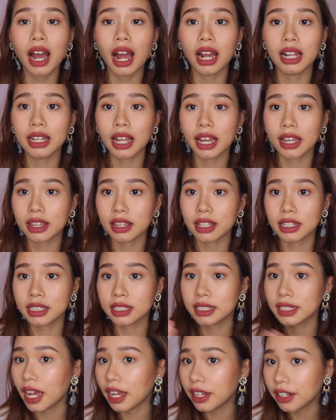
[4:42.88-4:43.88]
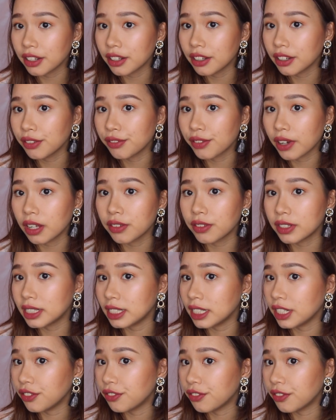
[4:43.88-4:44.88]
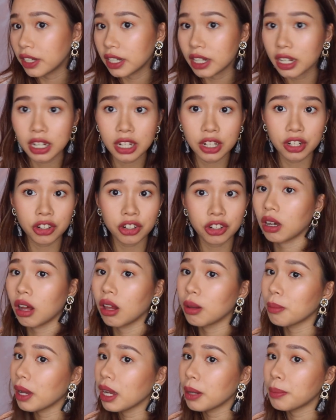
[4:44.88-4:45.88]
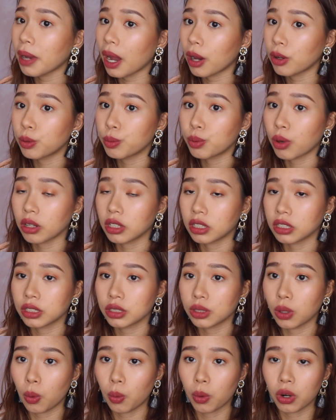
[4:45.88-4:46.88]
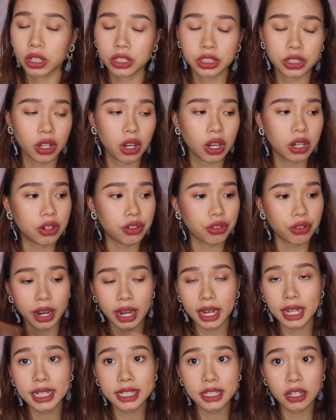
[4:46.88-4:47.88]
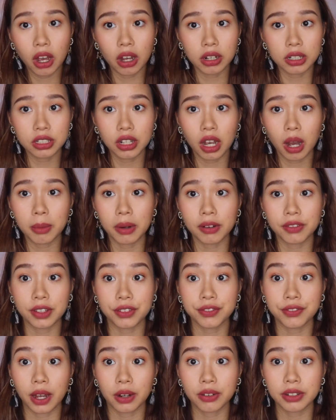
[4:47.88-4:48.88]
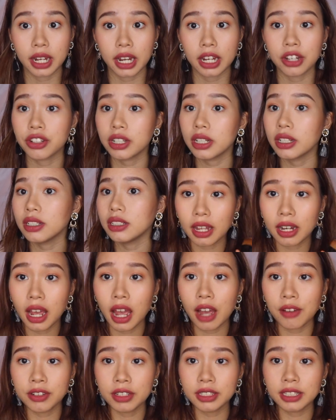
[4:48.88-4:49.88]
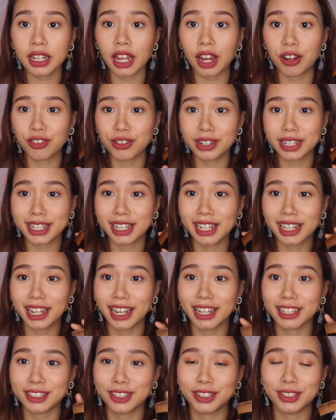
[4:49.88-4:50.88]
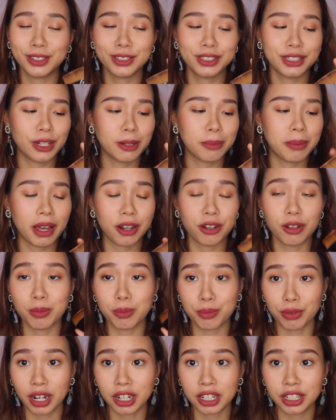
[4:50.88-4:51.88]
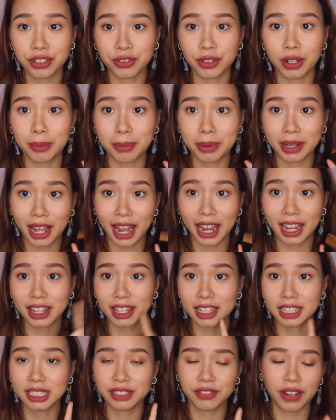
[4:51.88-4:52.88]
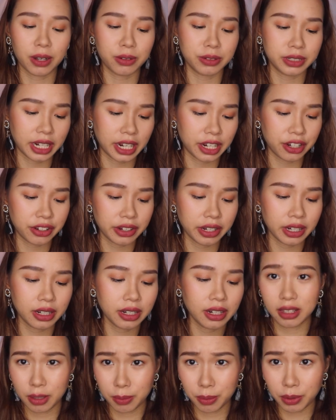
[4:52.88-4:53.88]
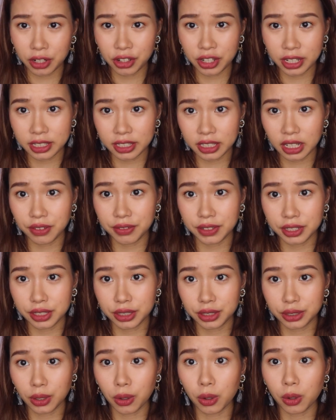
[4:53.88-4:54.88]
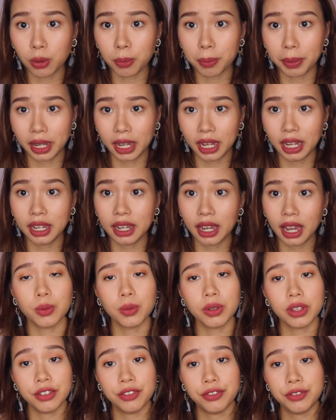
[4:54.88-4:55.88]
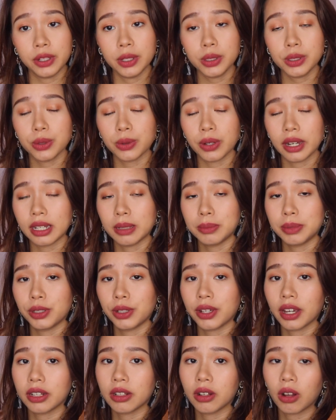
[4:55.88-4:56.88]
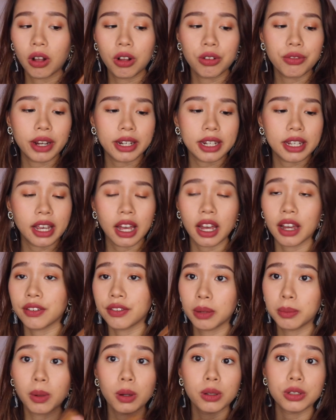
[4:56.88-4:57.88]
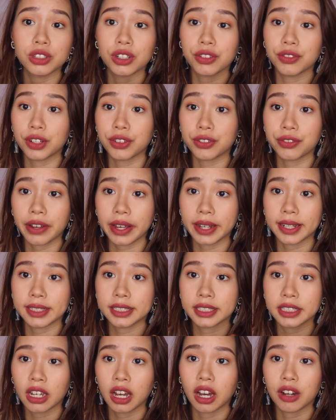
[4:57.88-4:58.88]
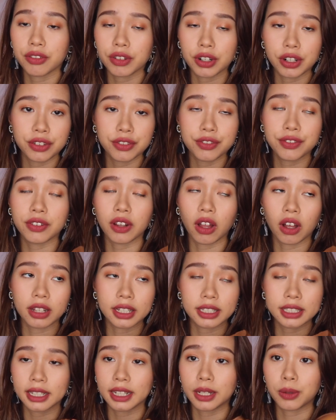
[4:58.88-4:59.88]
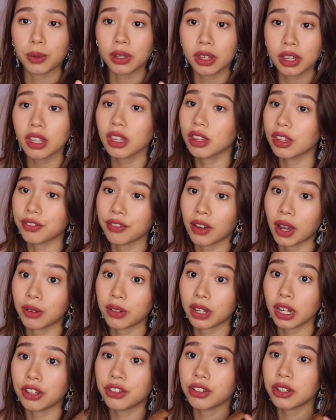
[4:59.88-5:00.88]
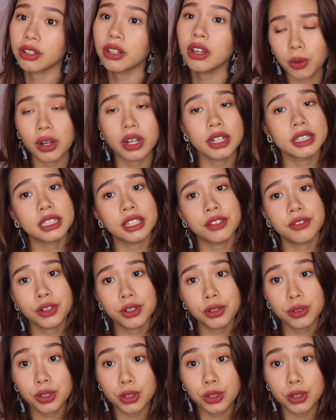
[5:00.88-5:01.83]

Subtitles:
I like the satin velvety finish. All my powder products works great on top of the foundation. And I have to say, I really like to use their petal brush for applying this foundation. The brush itself is so big. With a few swipes, you can already have most of your face covered flawlessly with the foundation. Whereas if you